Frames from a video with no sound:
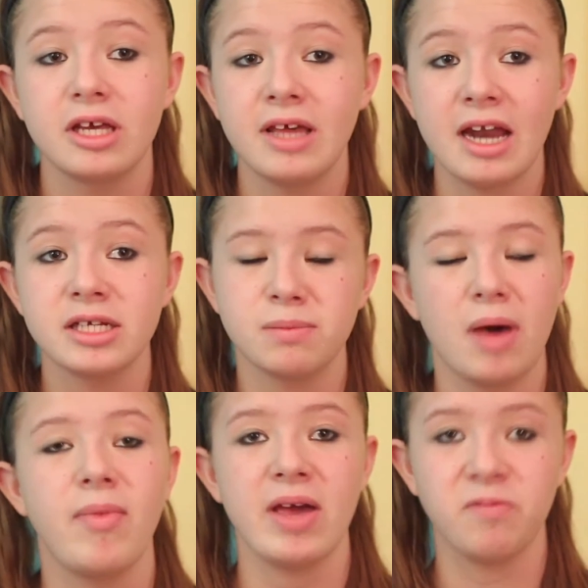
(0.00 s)
that is
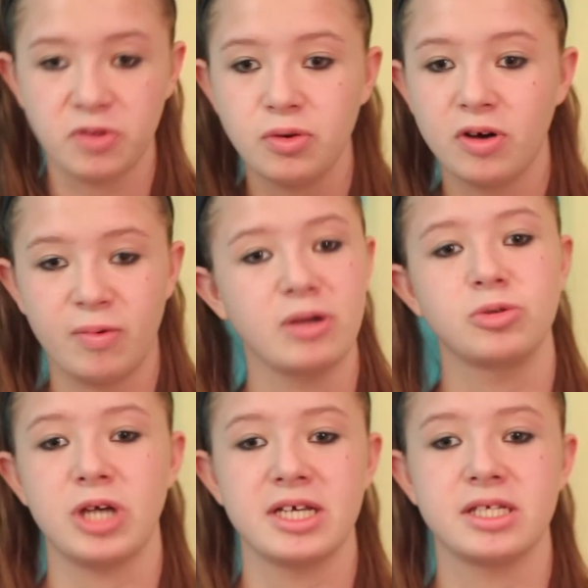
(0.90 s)
my main view of
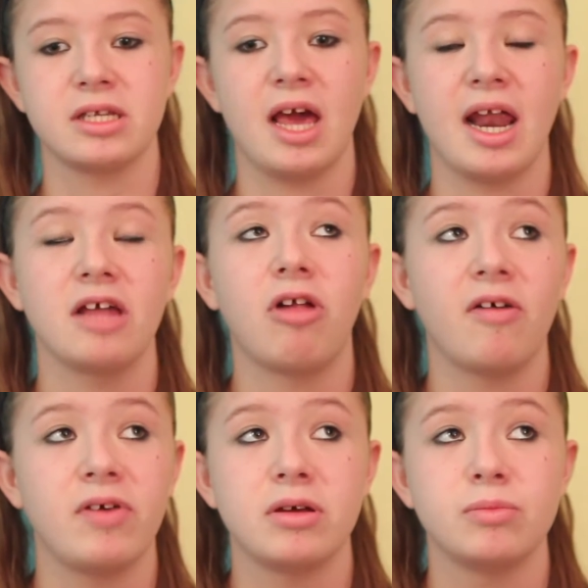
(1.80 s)
Michael Jackson, and I
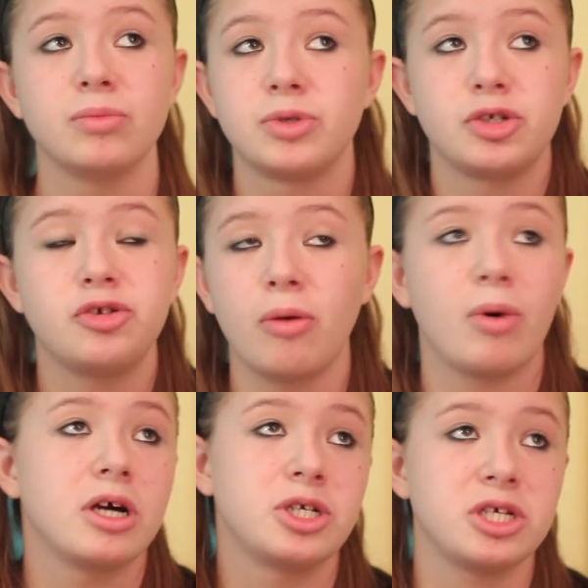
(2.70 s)
love him so
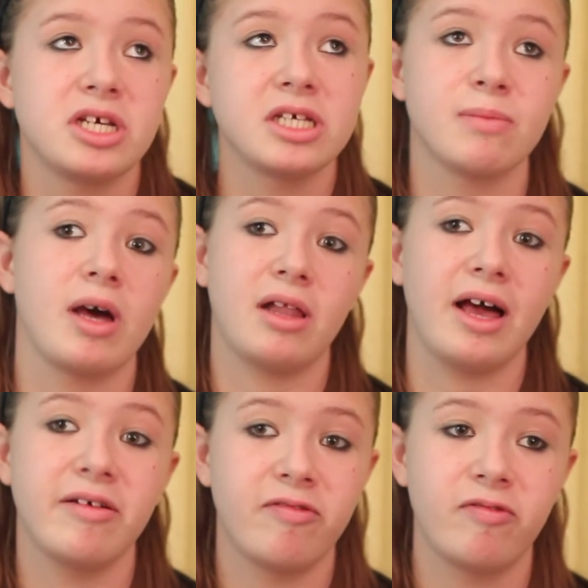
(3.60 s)
much. He's my
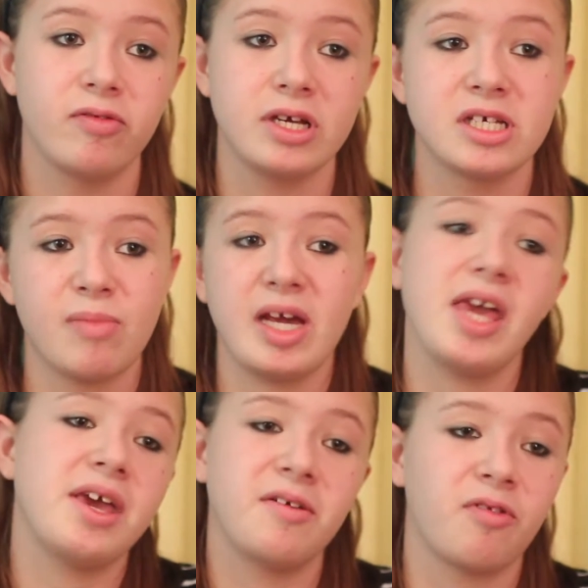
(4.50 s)
life. He's my
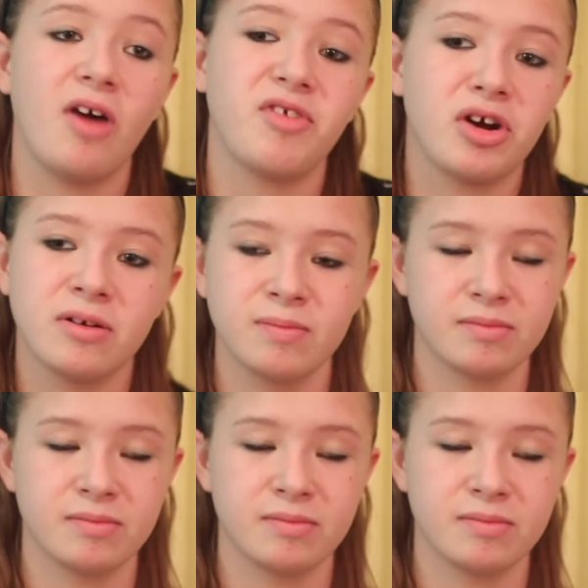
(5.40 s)
king forever.